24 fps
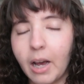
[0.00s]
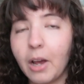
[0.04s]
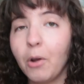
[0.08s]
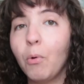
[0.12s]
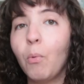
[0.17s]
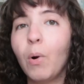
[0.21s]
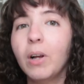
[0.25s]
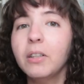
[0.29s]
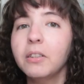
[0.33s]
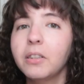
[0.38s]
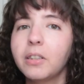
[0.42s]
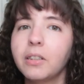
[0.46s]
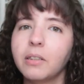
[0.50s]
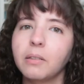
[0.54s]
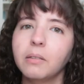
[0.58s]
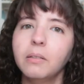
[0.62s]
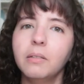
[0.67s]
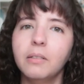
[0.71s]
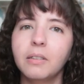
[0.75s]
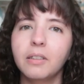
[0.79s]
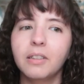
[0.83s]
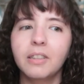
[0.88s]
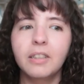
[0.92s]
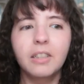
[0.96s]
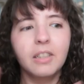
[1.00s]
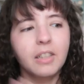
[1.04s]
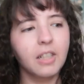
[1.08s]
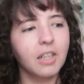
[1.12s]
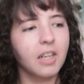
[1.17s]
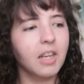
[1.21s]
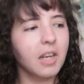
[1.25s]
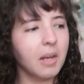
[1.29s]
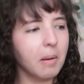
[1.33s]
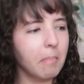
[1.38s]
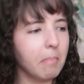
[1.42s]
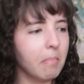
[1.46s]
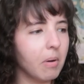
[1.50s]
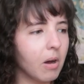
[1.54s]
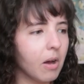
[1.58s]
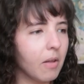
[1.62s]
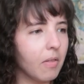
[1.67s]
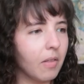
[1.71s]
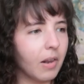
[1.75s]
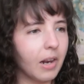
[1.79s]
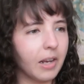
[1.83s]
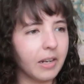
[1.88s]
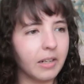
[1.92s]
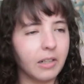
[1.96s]
I want to,
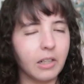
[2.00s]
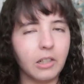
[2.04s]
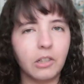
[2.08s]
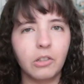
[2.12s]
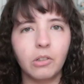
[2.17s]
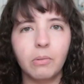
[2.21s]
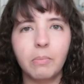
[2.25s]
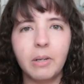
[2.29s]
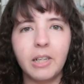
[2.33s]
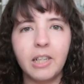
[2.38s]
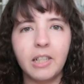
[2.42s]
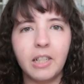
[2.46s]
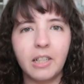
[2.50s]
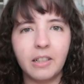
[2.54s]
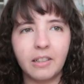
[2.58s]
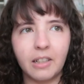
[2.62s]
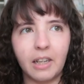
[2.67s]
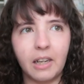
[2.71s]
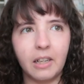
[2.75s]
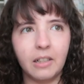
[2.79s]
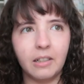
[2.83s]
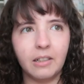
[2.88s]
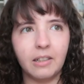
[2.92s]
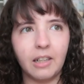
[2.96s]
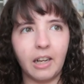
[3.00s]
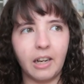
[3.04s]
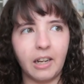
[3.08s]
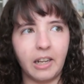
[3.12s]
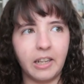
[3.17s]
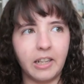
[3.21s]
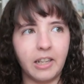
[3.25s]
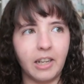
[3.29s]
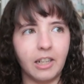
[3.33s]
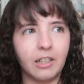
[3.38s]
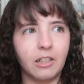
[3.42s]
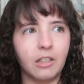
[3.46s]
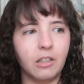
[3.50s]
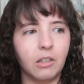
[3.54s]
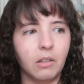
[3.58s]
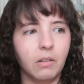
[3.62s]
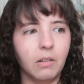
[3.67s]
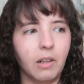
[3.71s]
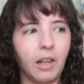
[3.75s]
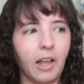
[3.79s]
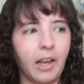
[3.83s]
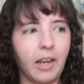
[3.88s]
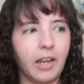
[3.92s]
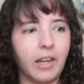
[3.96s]
but like there's so many designs and I get so
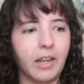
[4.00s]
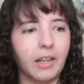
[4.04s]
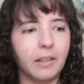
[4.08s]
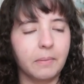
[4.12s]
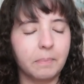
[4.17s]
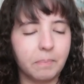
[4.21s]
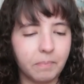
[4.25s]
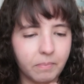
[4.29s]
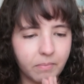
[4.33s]
like